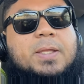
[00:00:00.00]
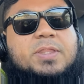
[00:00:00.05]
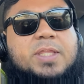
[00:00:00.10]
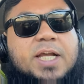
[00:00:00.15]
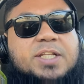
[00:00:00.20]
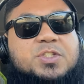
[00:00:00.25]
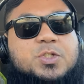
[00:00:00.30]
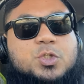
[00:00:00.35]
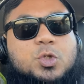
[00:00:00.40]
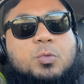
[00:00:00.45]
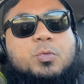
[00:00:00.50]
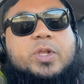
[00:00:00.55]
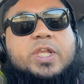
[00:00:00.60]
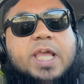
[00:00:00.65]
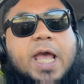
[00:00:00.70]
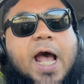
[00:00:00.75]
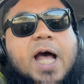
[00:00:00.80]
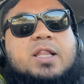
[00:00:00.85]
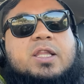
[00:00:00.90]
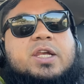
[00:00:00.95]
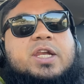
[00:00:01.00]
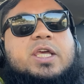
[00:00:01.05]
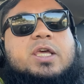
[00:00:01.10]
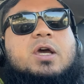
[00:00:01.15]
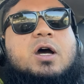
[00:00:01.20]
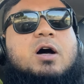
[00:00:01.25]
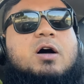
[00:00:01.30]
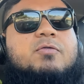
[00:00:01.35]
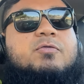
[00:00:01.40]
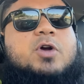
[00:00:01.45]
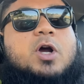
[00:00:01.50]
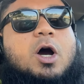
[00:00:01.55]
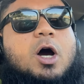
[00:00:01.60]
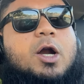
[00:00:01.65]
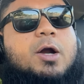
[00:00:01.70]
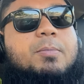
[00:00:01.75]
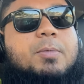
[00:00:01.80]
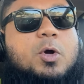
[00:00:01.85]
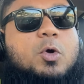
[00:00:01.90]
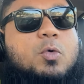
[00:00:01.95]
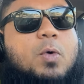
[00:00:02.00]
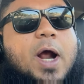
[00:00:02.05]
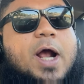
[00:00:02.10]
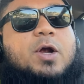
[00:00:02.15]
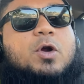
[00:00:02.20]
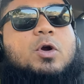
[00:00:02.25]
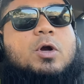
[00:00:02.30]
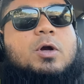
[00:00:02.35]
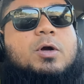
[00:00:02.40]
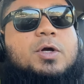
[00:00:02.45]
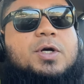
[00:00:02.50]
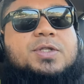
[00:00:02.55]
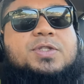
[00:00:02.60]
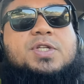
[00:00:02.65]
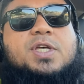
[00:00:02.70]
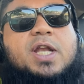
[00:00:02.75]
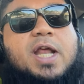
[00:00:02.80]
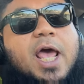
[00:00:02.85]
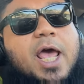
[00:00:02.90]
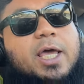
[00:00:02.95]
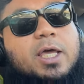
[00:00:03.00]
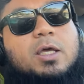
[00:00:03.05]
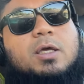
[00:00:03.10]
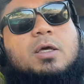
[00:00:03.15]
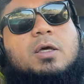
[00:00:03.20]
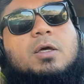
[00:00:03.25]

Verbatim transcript: That's the reality of Conor McGregor today.